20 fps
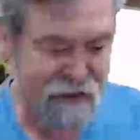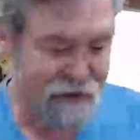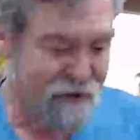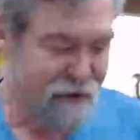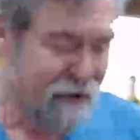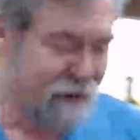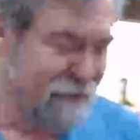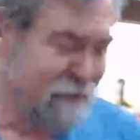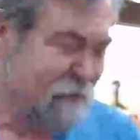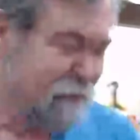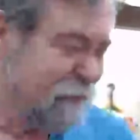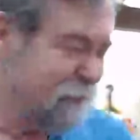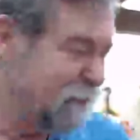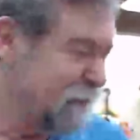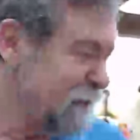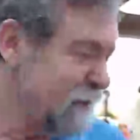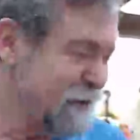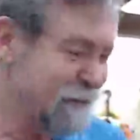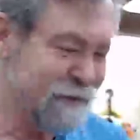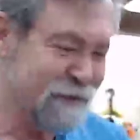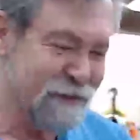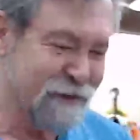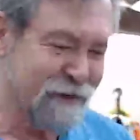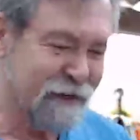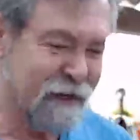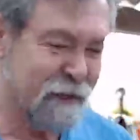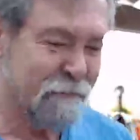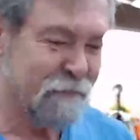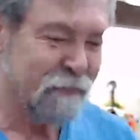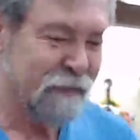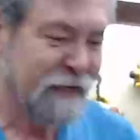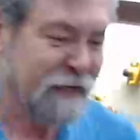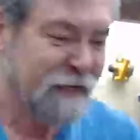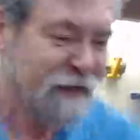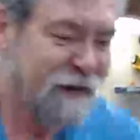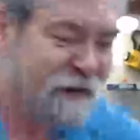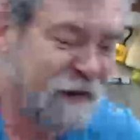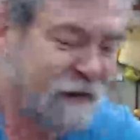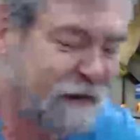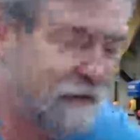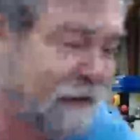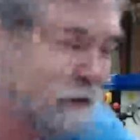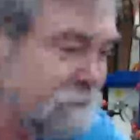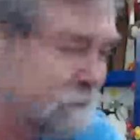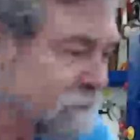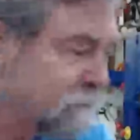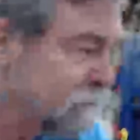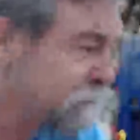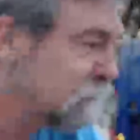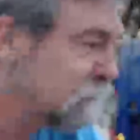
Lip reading: I'm a shocker. All right,